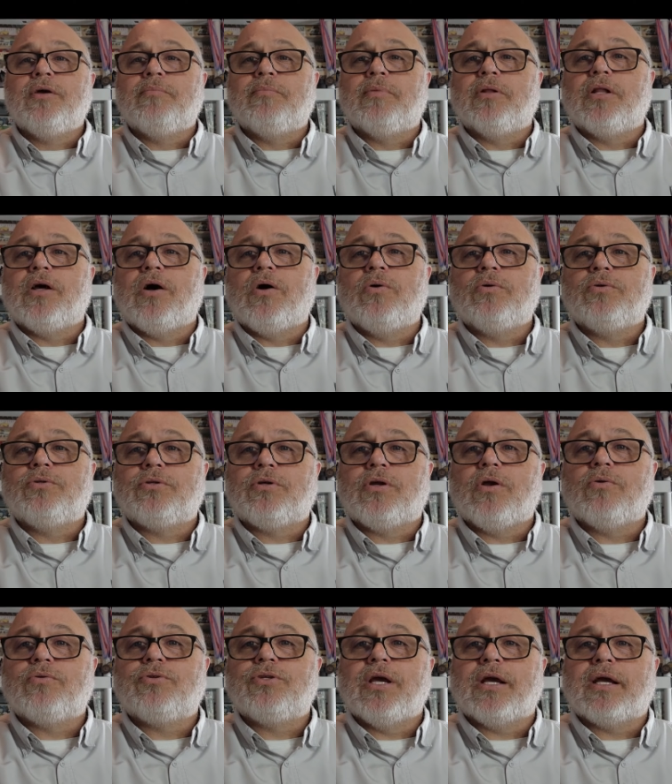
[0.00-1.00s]
Below,
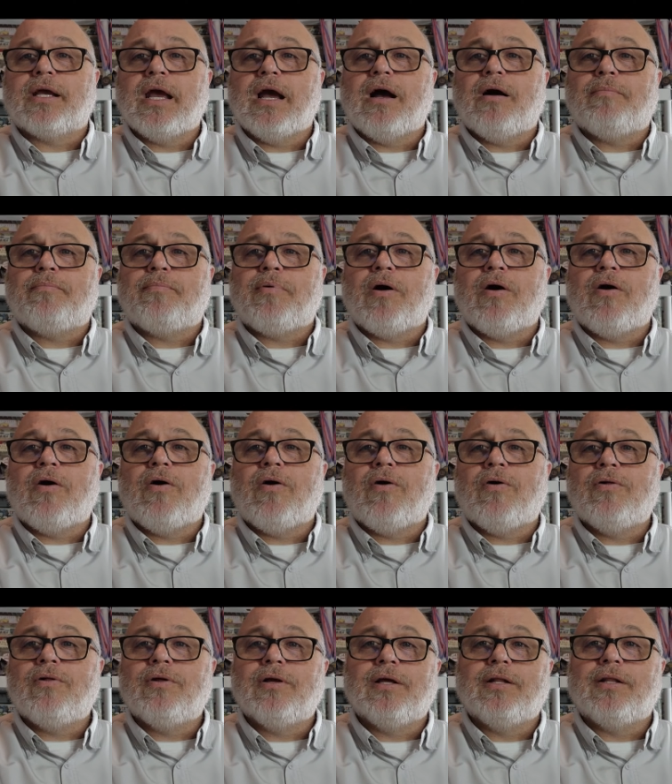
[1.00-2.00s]
go check out
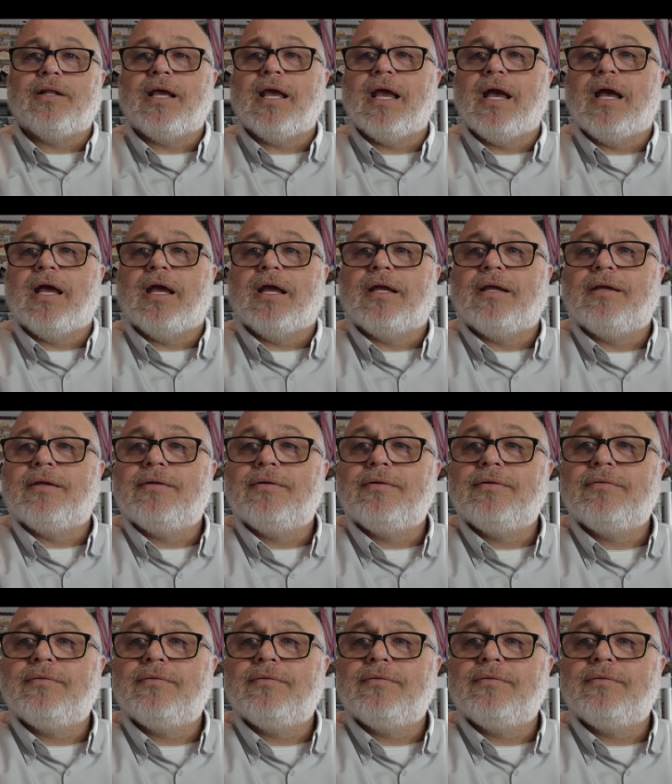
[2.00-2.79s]
Paul and the gang.